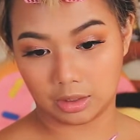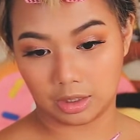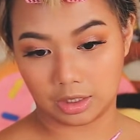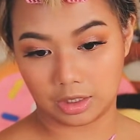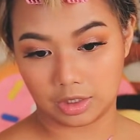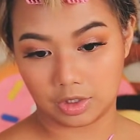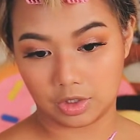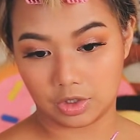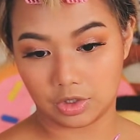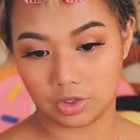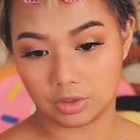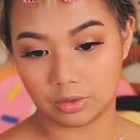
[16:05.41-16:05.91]

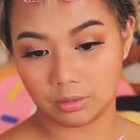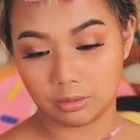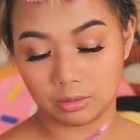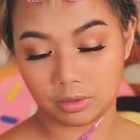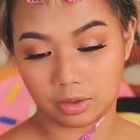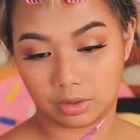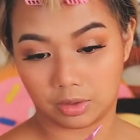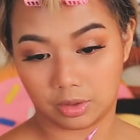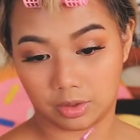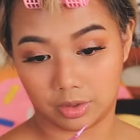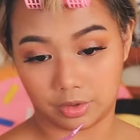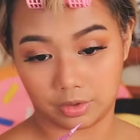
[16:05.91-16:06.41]
As you
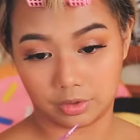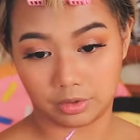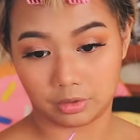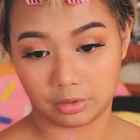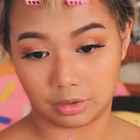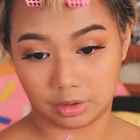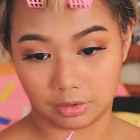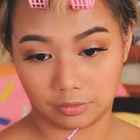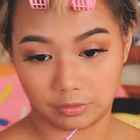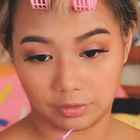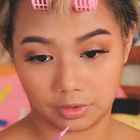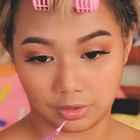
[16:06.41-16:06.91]
learn to
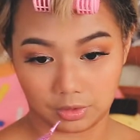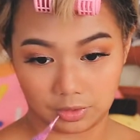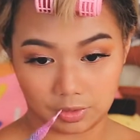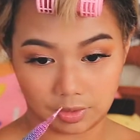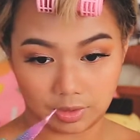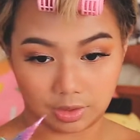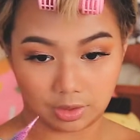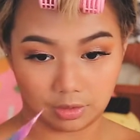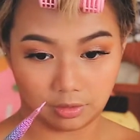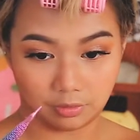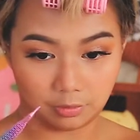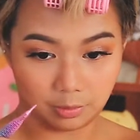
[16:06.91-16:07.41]
love
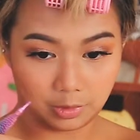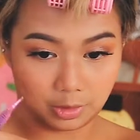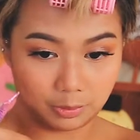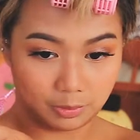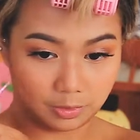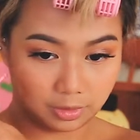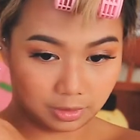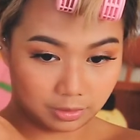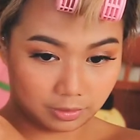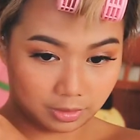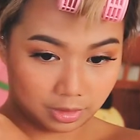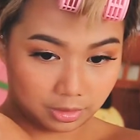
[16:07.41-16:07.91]
yourself,
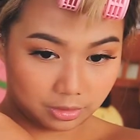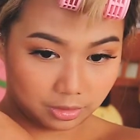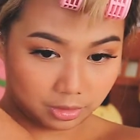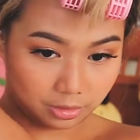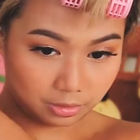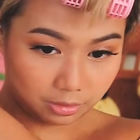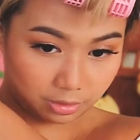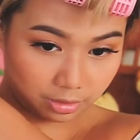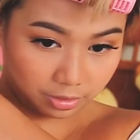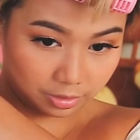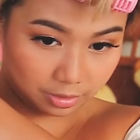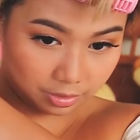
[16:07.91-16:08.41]
people around you
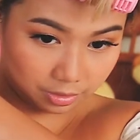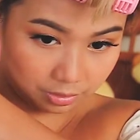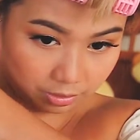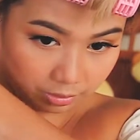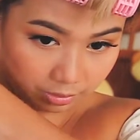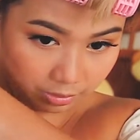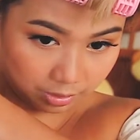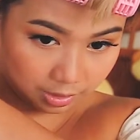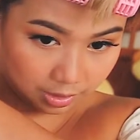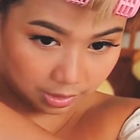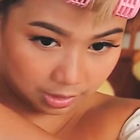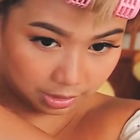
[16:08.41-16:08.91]
learn to
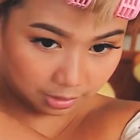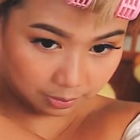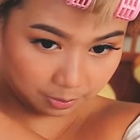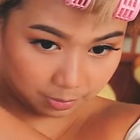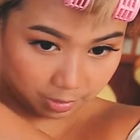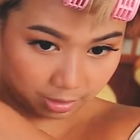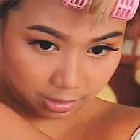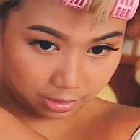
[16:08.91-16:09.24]
accept,